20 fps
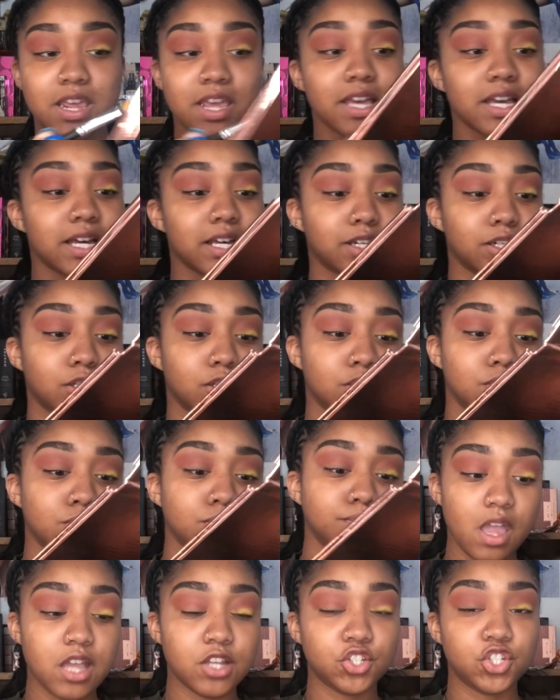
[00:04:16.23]

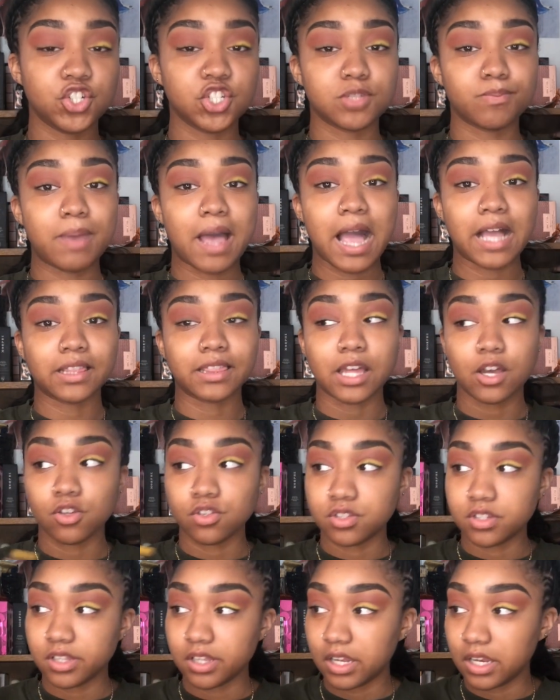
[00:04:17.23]
Yellow, and she just packed that
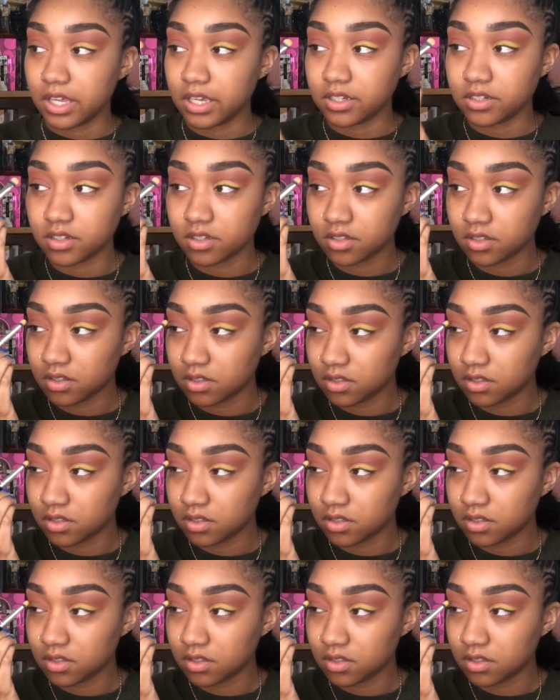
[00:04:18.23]
onto the lid,